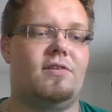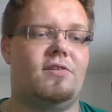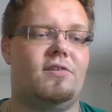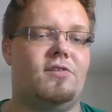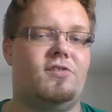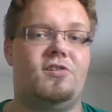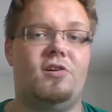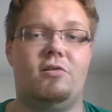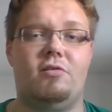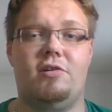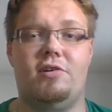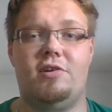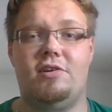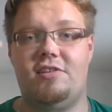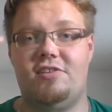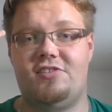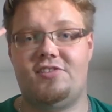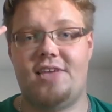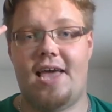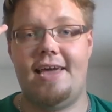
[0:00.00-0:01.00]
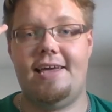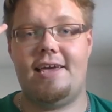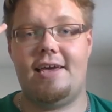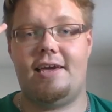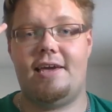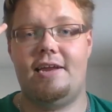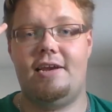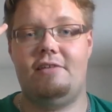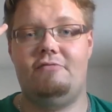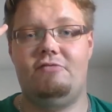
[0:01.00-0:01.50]
certain
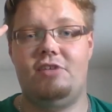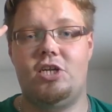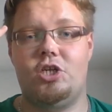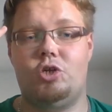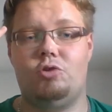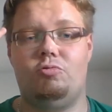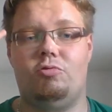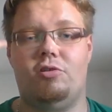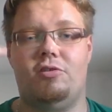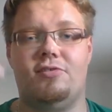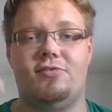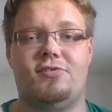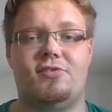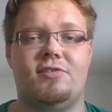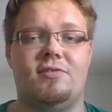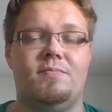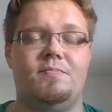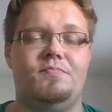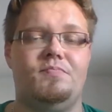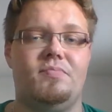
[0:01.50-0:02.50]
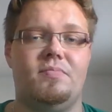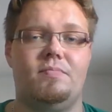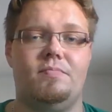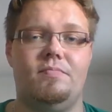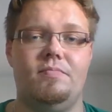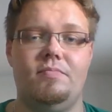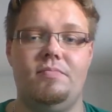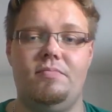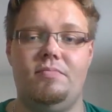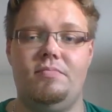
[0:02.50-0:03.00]
psychic individuals
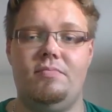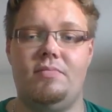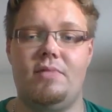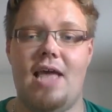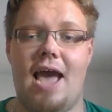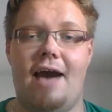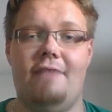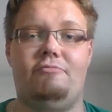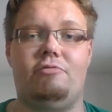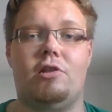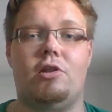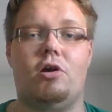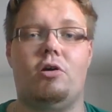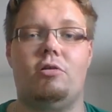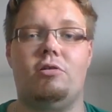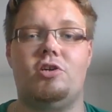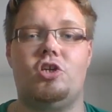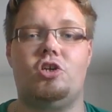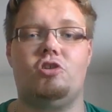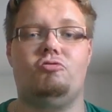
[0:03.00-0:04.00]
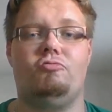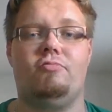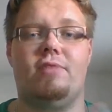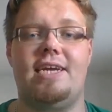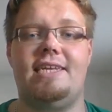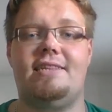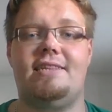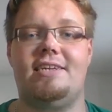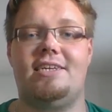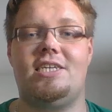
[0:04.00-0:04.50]
have learned to
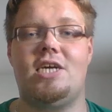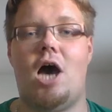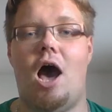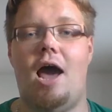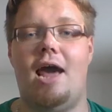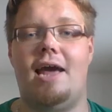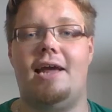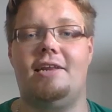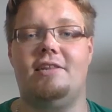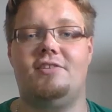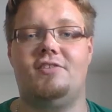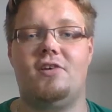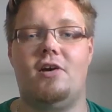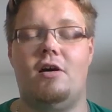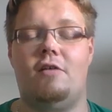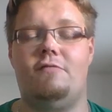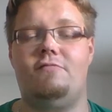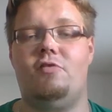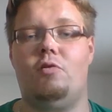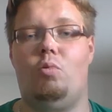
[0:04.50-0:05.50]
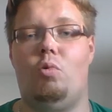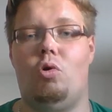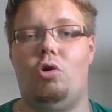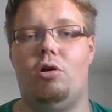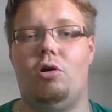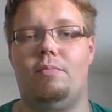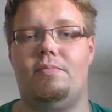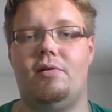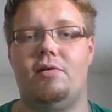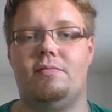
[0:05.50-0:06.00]
read the tides of the
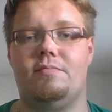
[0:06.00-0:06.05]
warp.